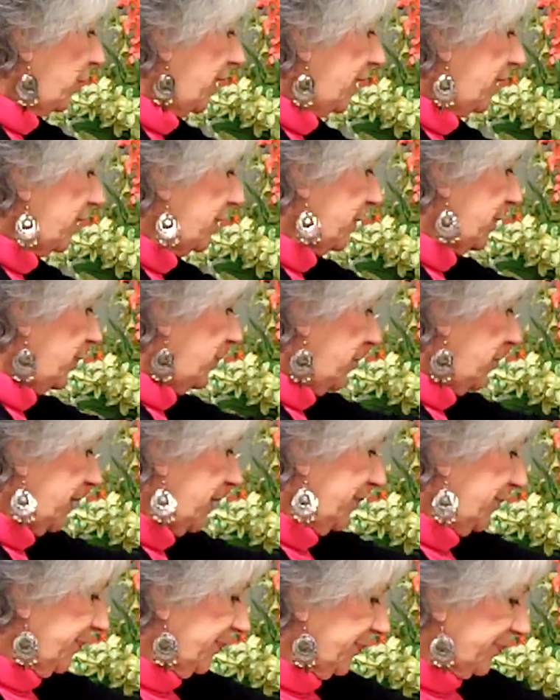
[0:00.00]
her how to do
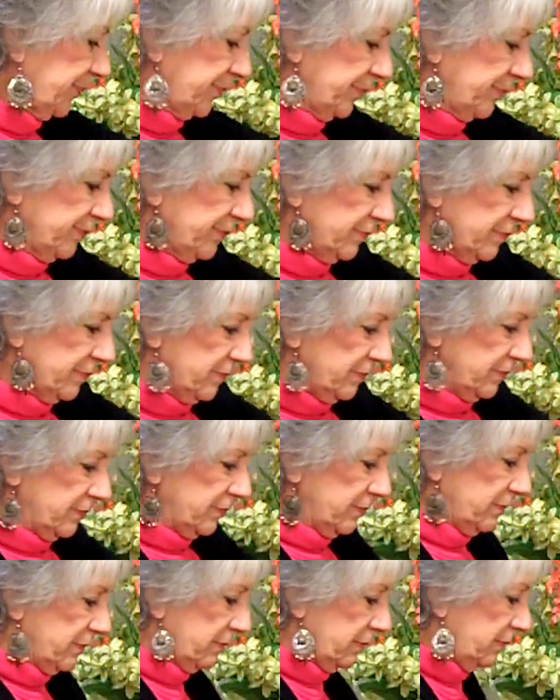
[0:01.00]
it,
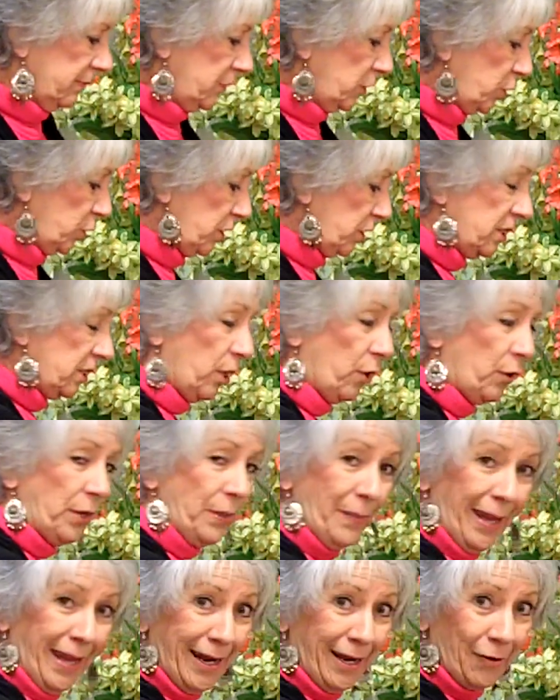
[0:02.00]
she taught
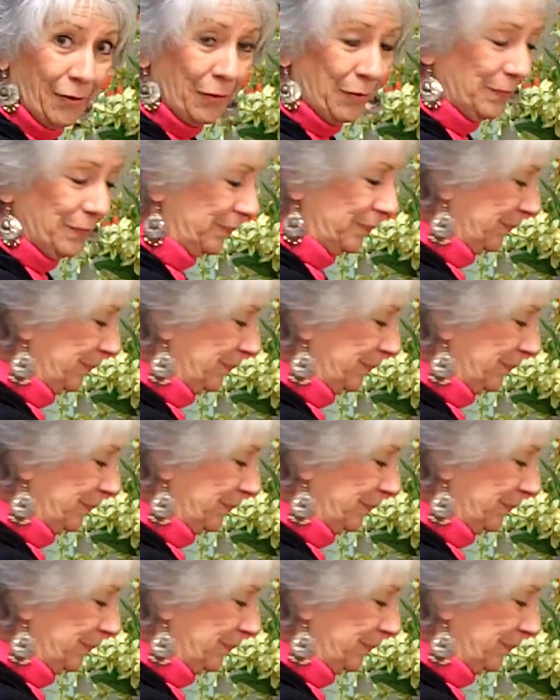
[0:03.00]
him how.